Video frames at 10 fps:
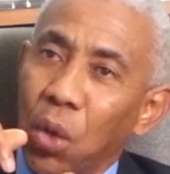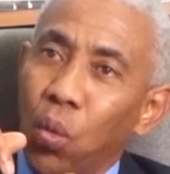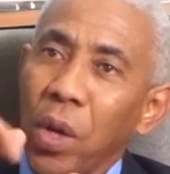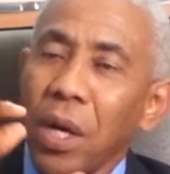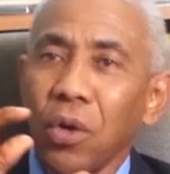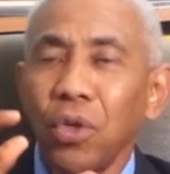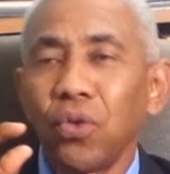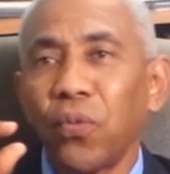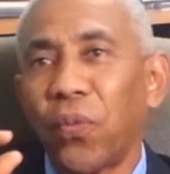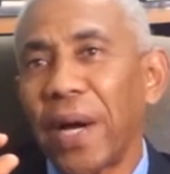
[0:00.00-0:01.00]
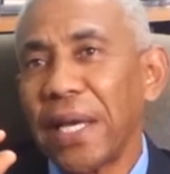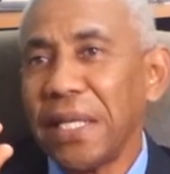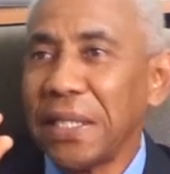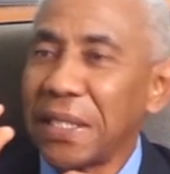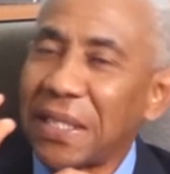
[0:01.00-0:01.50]
we are going to
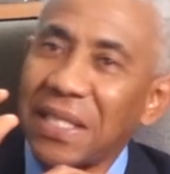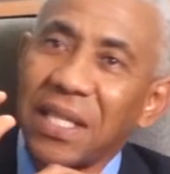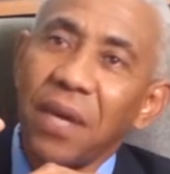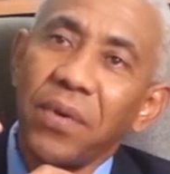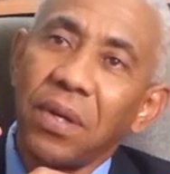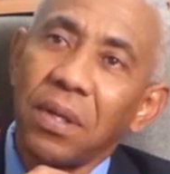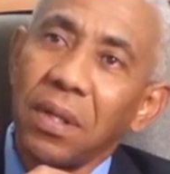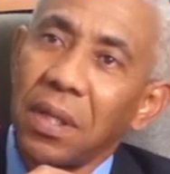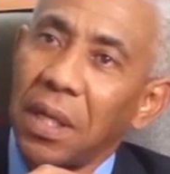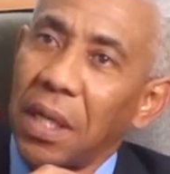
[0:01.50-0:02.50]
find several